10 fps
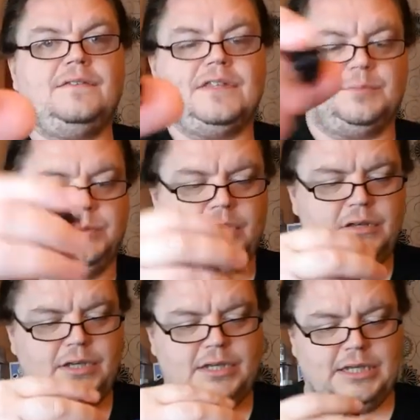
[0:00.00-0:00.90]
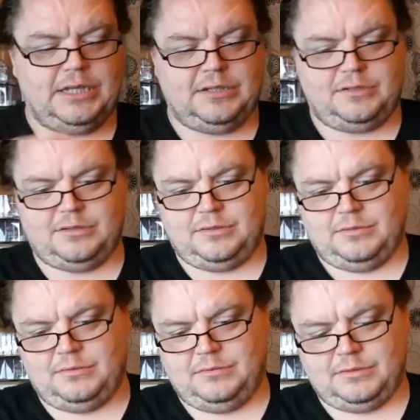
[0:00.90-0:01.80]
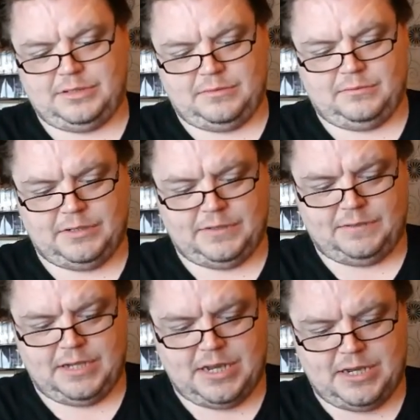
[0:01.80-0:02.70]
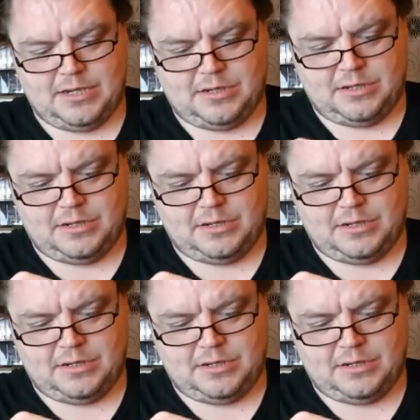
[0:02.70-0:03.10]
this block into Soundwave's head,